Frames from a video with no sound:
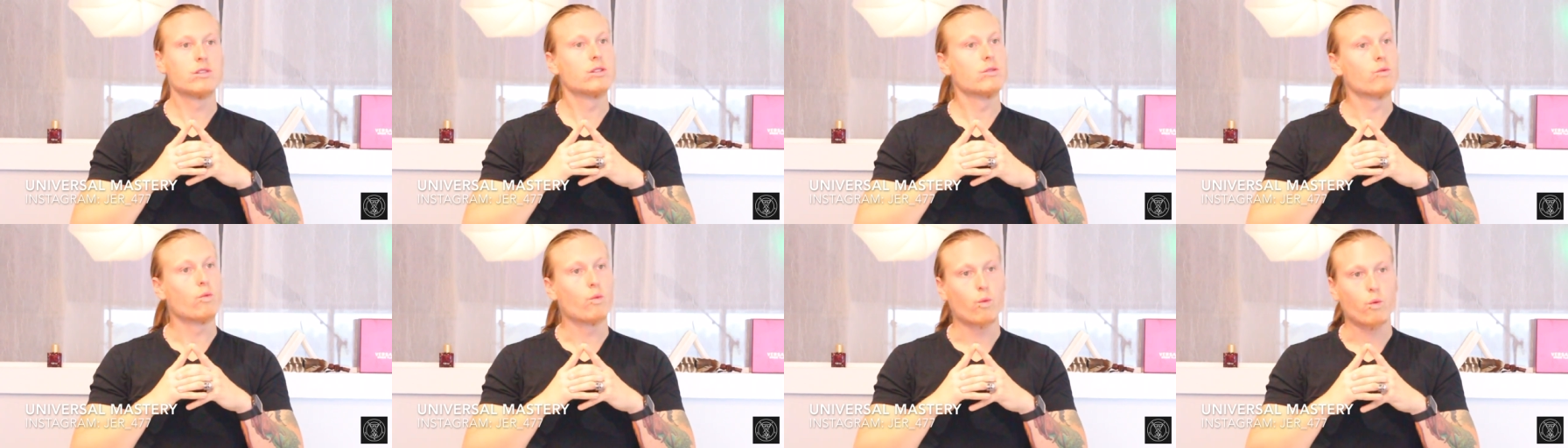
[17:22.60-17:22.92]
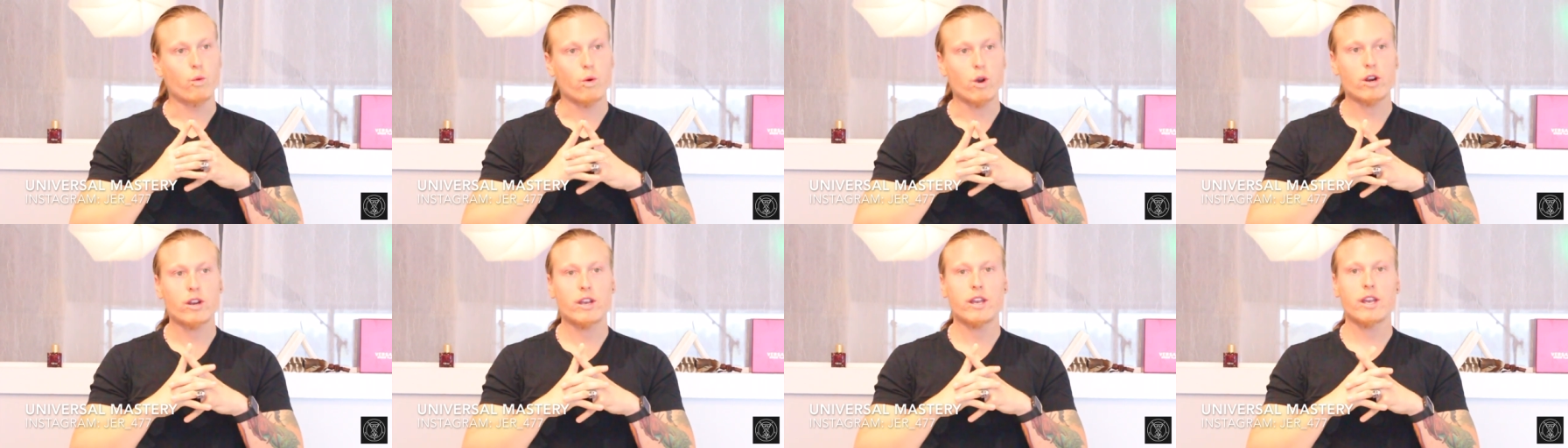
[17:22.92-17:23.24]

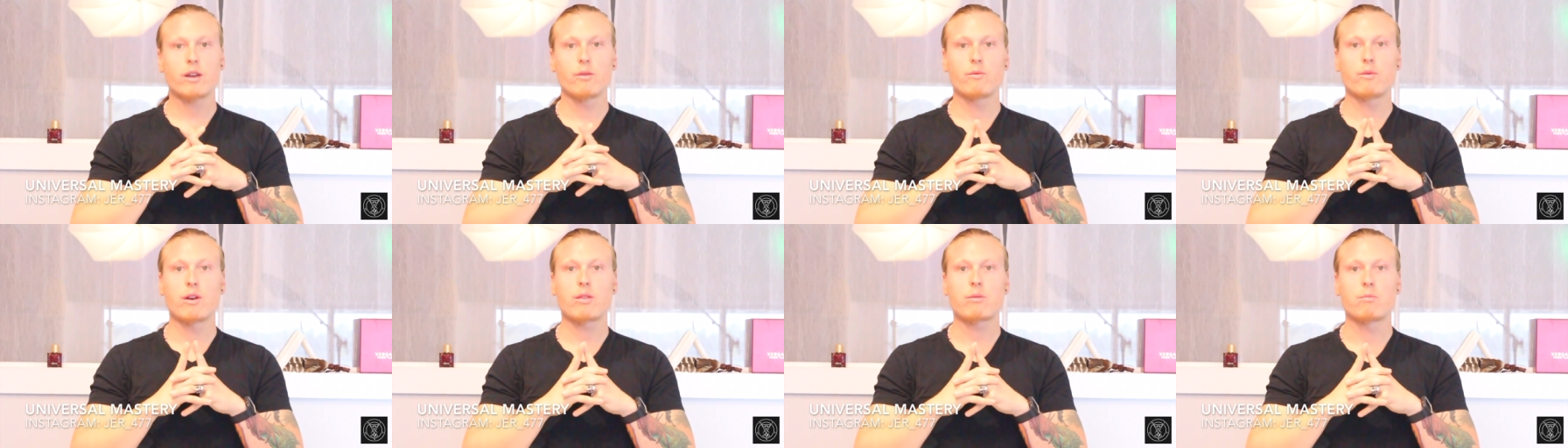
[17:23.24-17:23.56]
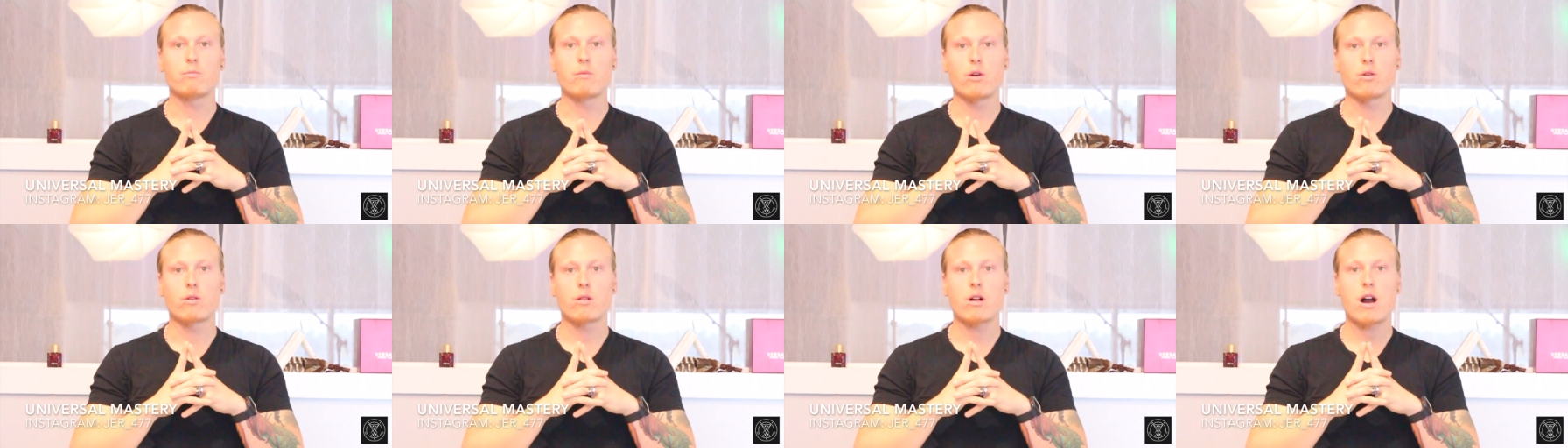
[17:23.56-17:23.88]
working with
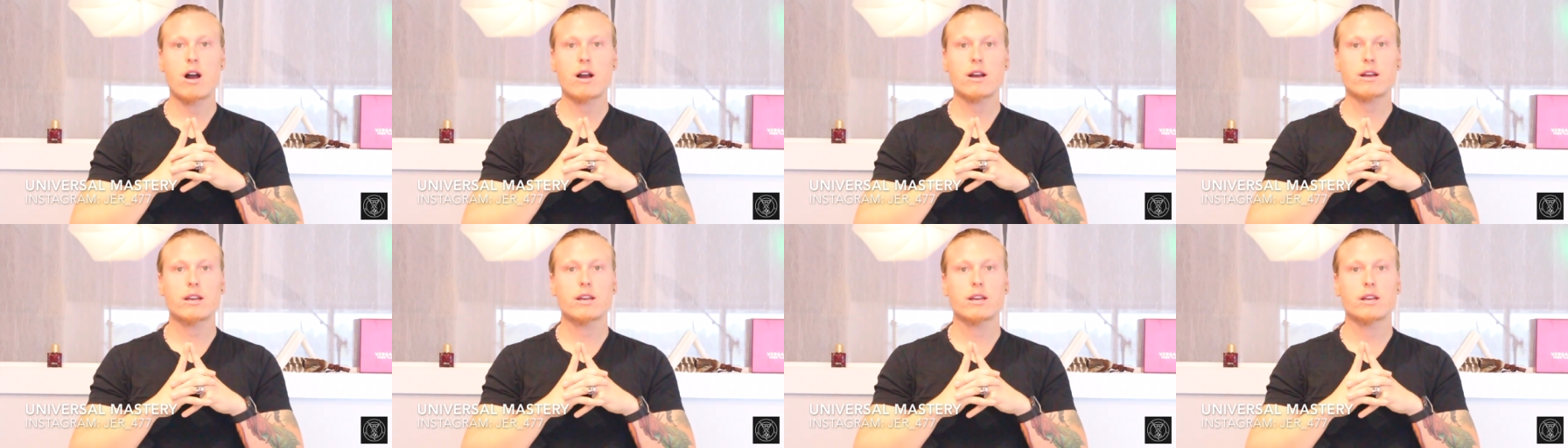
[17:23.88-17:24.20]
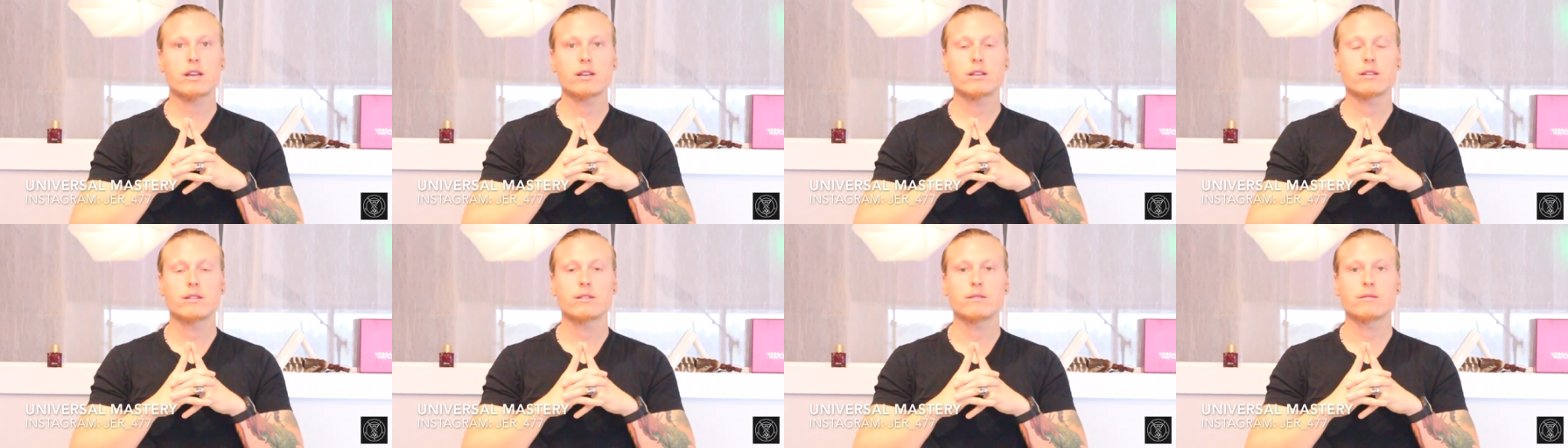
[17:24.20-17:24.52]
Moloch,
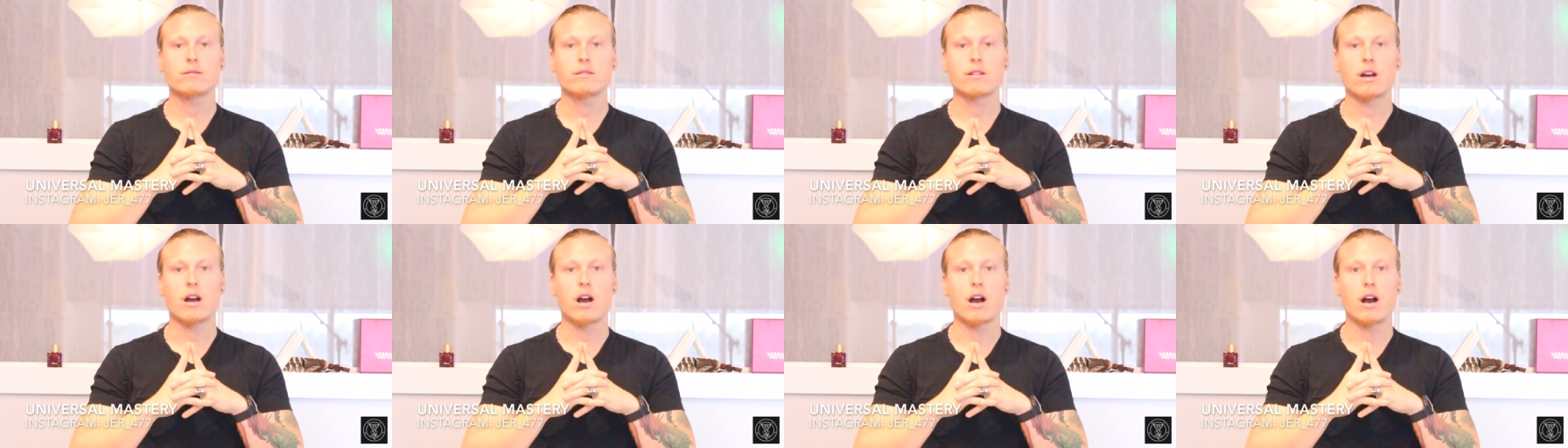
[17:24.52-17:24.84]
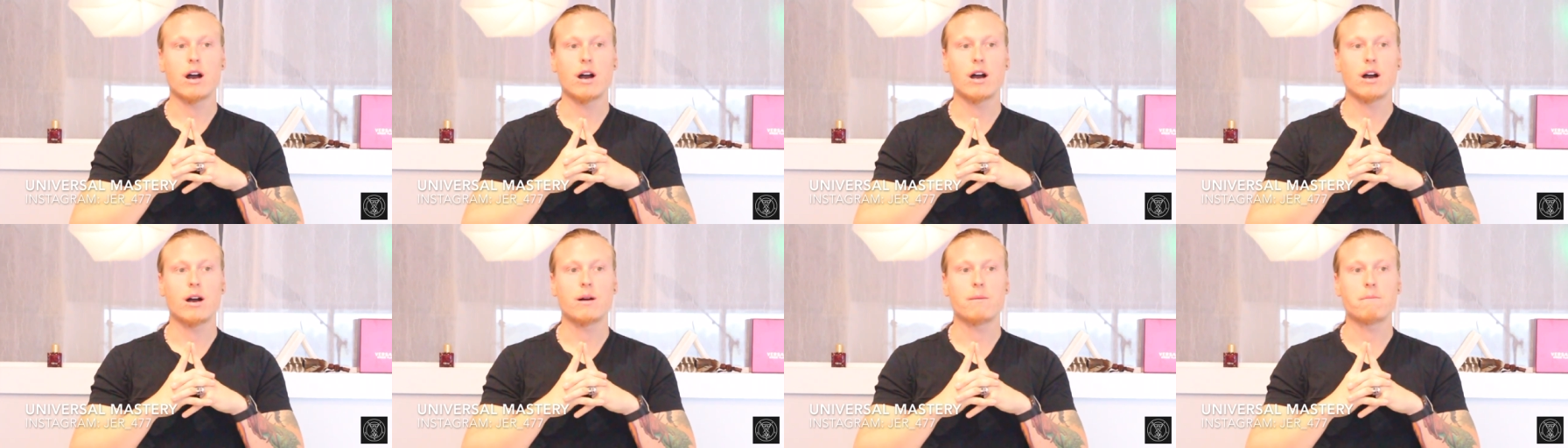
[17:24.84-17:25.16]

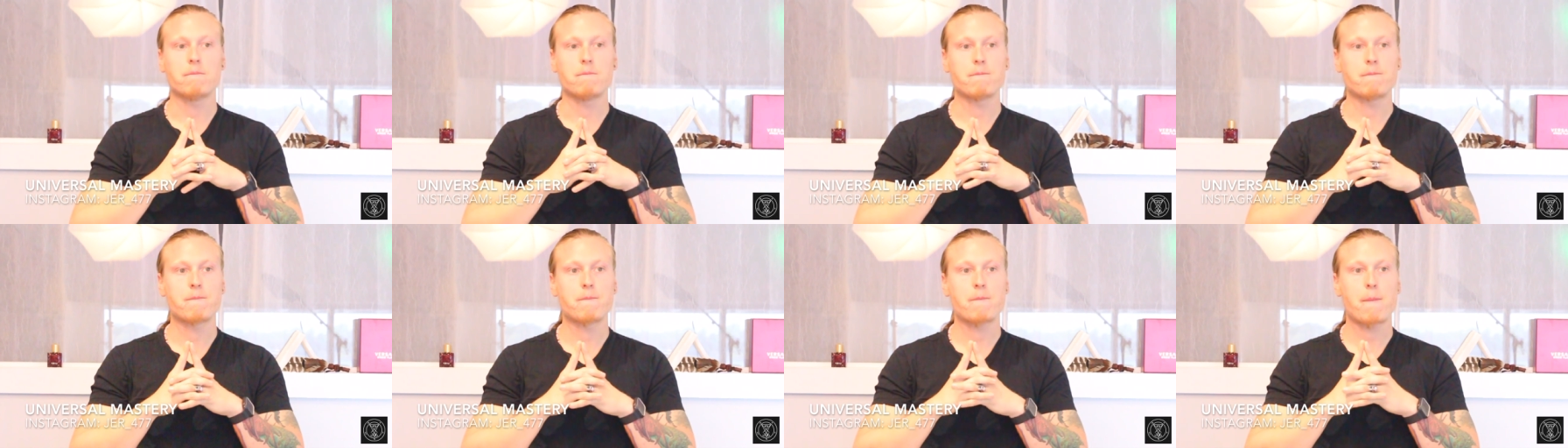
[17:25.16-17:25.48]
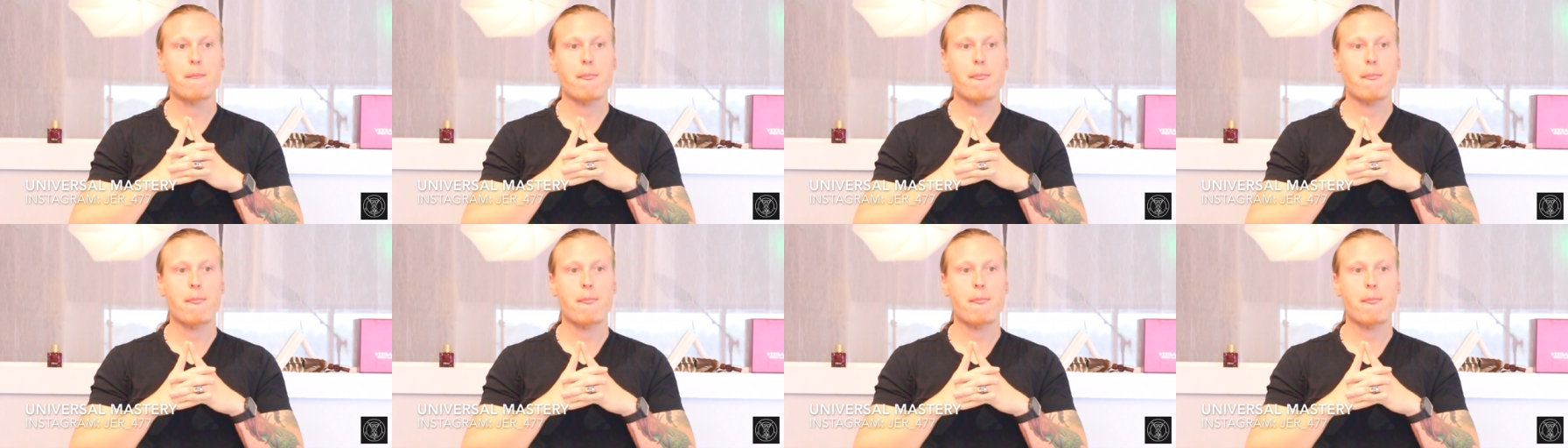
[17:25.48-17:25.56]
um,